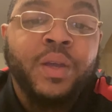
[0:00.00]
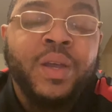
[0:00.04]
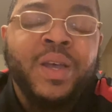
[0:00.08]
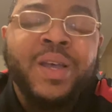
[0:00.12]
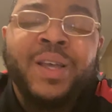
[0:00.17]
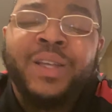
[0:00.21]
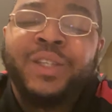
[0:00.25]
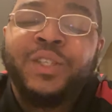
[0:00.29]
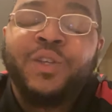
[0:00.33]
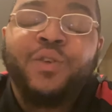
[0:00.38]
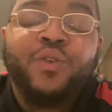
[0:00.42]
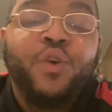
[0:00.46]

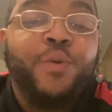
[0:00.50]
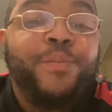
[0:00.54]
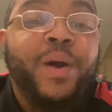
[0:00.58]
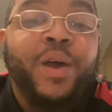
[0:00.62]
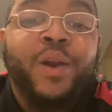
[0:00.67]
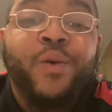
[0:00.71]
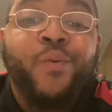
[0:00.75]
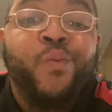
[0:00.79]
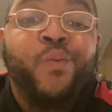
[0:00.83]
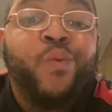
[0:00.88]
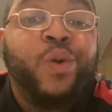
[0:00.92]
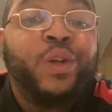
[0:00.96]
So no
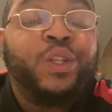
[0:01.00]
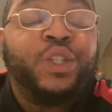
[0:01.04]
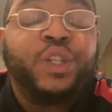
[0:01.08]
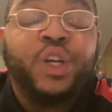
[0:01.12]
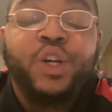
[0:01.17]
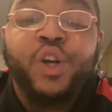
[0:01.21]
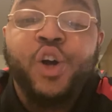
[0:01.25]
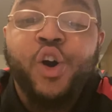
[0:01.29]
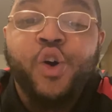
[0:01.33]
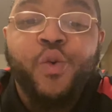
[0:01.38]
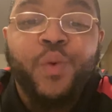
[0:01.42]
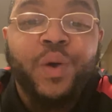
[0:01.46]
matter what you're
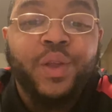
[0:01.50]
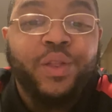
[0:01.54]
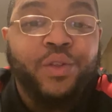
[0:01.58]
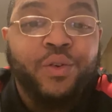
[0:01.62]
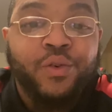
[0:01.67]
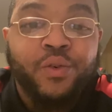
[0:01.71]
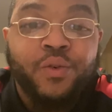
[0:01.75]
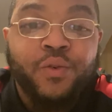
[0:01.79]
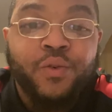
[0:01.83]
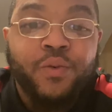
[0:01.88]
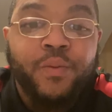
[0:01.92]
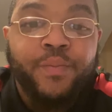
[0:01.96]
going
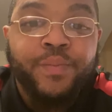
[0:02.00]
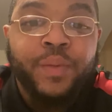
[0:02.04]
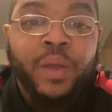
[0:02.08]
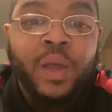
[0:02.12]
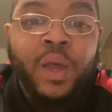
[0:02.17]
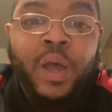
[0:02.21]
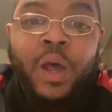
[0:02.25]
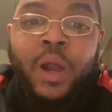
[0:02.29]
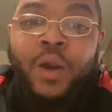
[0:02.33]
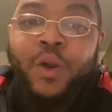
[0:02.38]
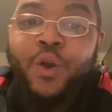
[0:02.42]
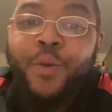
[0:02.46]
through,
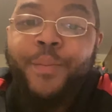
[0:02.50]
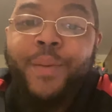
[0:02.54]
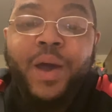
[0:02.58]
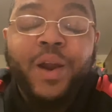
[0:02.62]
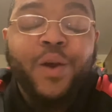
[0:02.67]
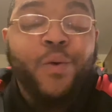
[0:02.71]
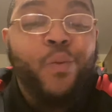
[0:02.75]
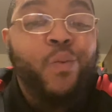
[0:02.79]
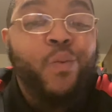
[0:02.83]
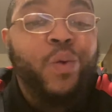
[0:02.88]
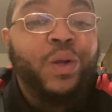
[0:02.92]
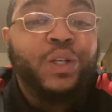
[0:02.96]
no
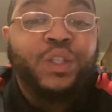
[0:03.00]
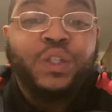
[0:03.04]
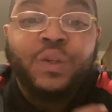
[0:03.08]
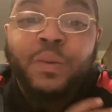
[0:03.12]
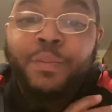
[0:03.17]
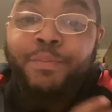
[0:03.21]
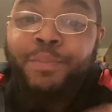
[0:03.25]
matter what you've